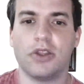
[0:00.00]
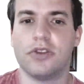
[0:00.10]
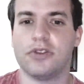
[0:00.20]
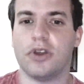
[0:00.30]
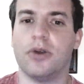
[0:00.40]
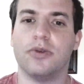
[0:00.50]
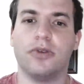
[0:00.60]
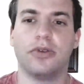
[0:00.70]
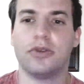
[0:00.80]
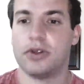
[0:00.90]
So,
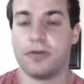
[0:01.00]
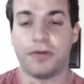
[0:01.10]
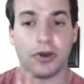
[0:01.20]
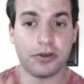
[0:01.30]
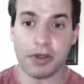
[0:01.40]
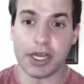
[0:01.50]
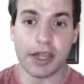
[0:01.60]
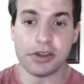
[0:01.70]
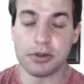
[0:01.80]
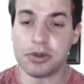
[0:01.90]
first
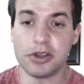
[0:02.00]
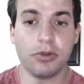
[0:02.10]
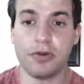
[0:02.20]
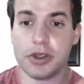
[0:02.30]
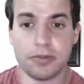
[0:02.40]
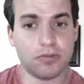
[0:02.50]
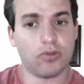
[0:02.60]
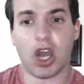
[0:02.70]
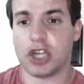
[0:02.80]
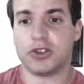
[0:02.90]
Fantastic Beasts movie,
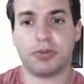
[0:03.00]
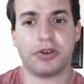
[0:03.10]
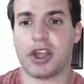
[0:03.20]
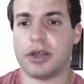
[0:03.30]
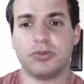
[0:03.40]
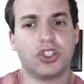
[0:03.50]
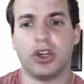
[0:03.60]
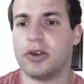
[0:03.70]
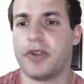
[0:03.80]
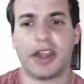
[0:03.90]
100%.
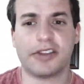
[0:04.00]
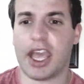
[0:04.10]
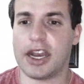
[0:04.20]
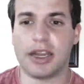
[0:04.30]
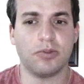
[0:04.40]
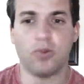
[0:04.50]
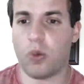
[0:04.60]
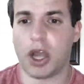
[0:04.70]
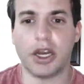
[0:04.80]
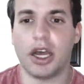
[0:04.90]
Sure, that's canon.
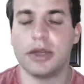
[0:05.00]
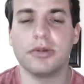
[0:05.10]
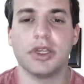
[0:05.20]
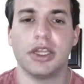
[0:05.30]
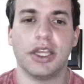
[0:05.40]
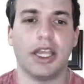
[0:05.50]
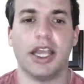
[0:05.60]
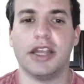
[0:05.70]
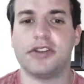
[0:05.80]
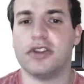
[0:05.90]
Why not?
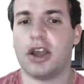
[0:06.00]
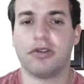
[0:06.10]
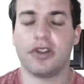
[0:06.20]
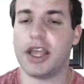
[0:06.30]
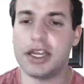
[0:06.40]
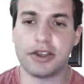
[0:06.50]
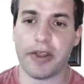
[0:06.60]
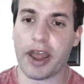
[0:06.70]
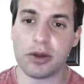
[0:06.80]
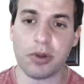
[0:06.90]
It's not related to
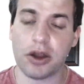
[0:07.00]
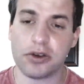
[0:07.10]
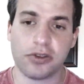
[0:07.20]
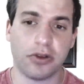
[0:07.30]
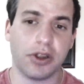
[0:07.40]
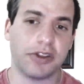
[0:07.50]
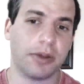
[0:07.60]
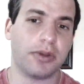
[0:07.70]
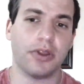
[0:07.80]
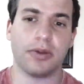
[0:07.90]
the Harry Potter story
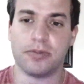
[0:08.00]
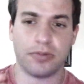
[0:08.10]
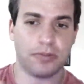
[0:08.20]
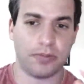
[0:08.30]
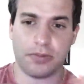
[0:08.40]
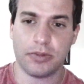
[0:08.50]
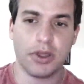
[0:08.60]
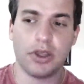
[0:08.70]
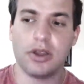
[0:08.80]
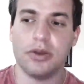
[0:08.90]
except in the
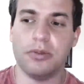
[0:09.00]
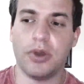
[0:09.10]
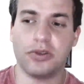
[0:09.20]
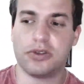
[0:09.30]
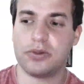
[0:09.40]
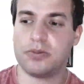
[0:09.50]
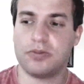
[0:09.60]
most